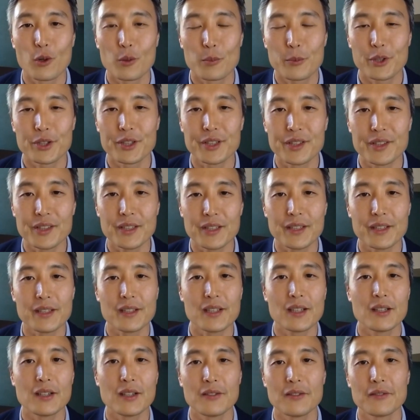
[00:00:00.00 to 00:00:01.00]
former
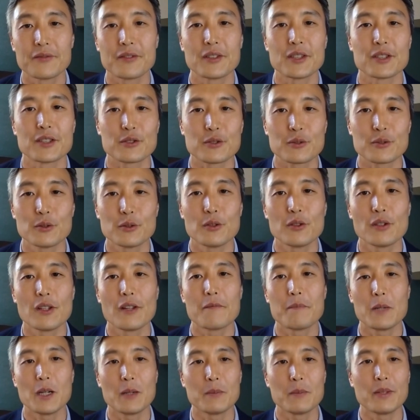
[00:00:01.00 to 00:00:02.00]
dean of the
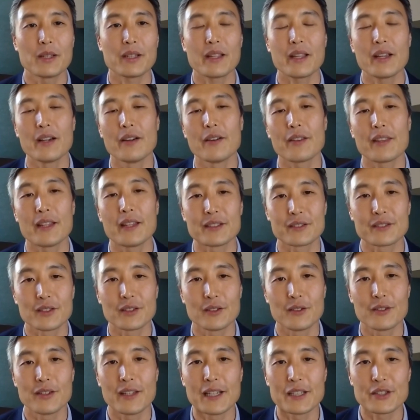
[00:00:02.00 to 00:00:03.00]
School of Public Health at
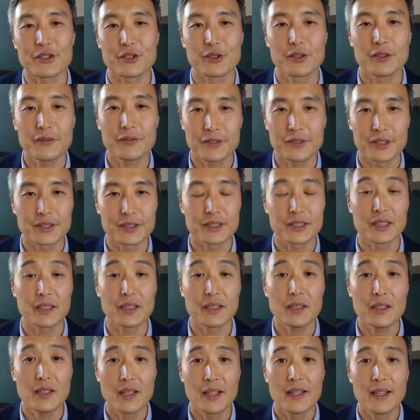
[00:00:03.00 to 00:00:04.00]
Seoul National
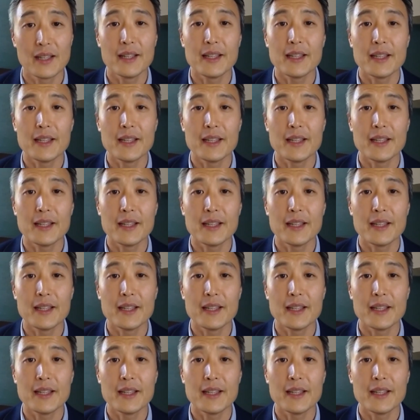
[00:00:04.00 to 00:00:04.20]
University.